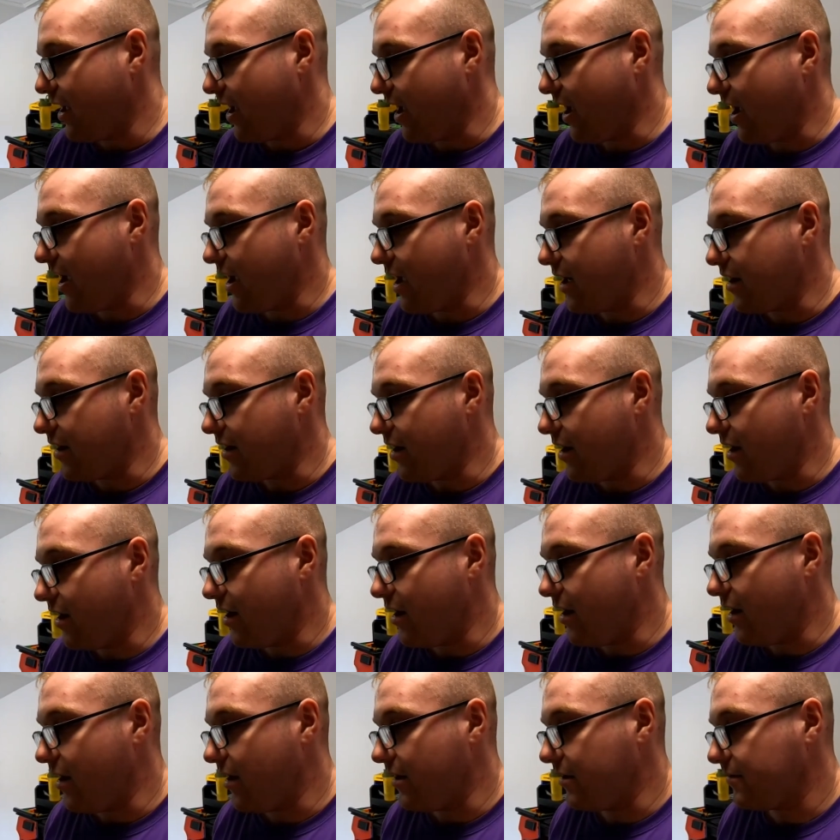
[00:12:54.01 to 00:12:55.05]
And
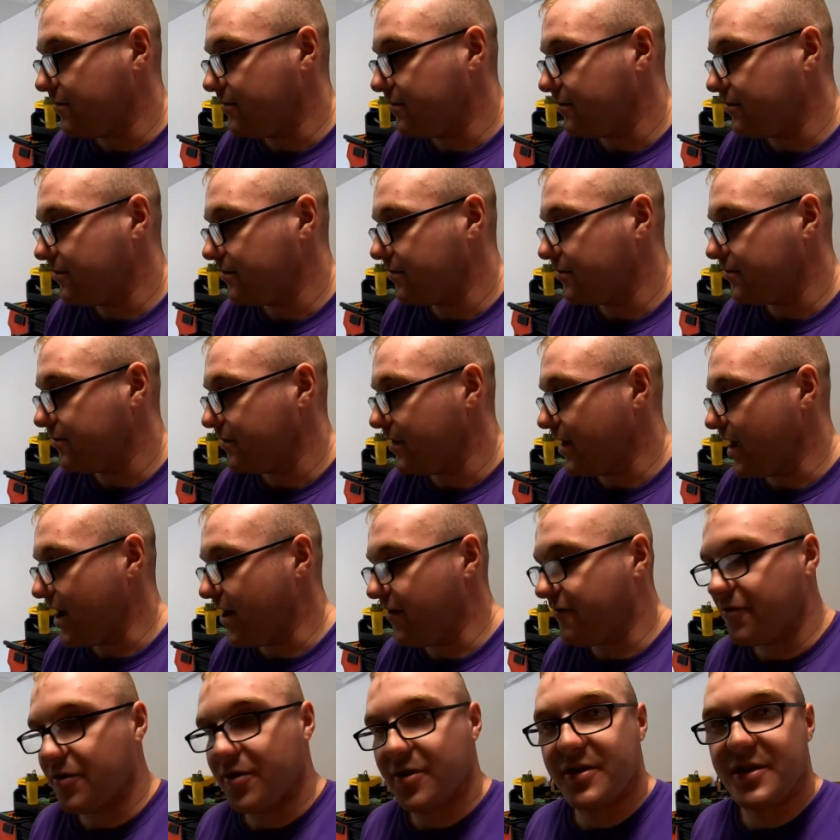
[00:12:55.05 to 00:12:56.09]

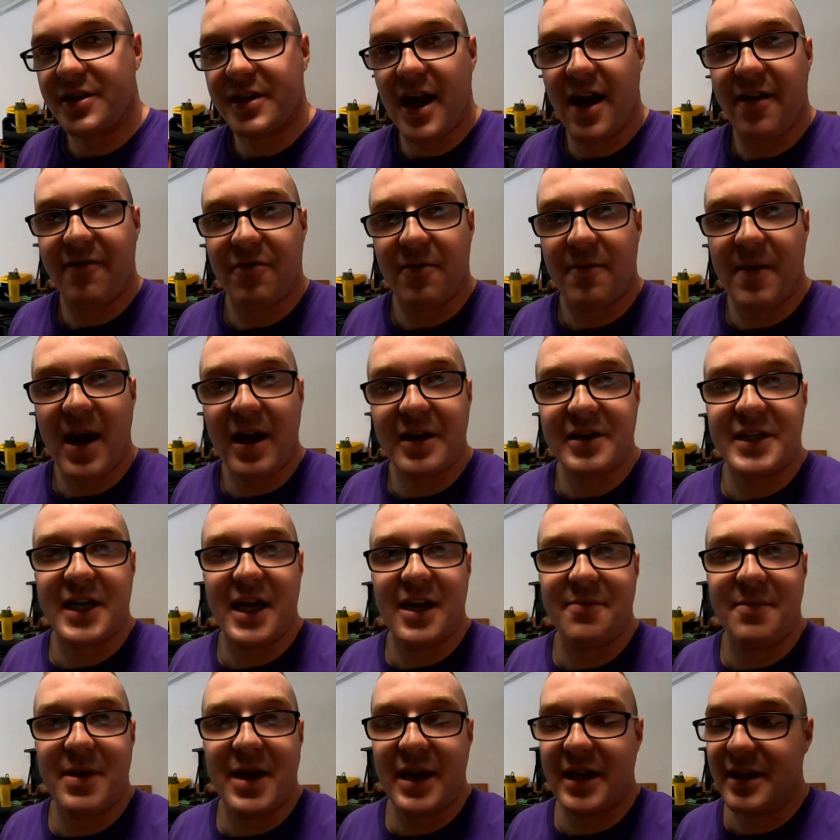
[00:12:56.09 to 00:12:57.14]
after it's sat for about
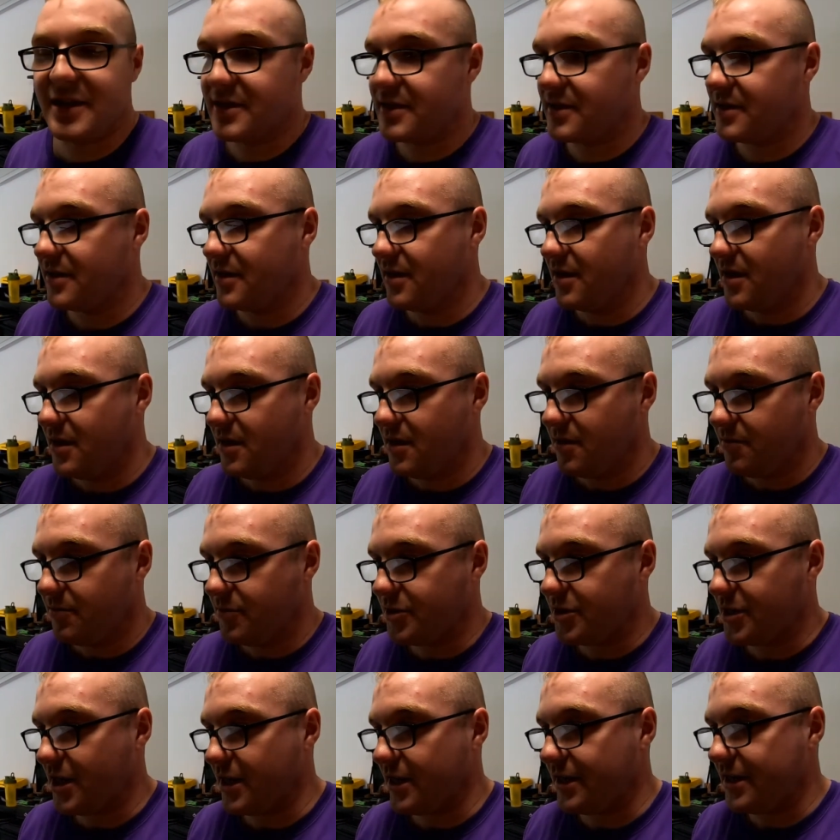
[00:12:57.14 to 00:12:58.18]
10 minutes,
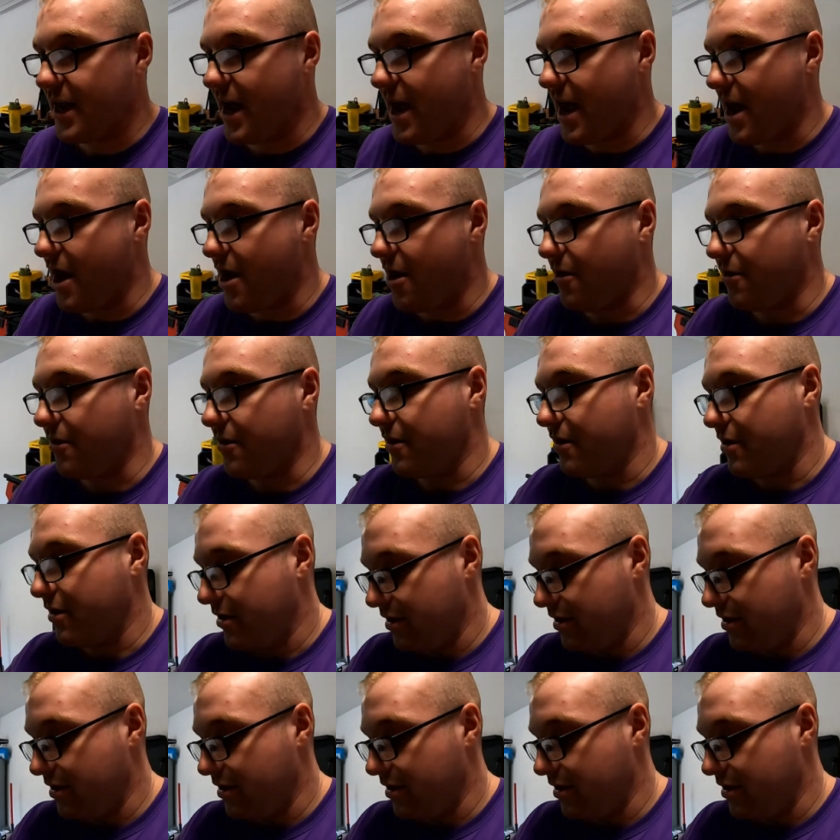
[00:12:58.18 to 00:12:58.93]
shut it down,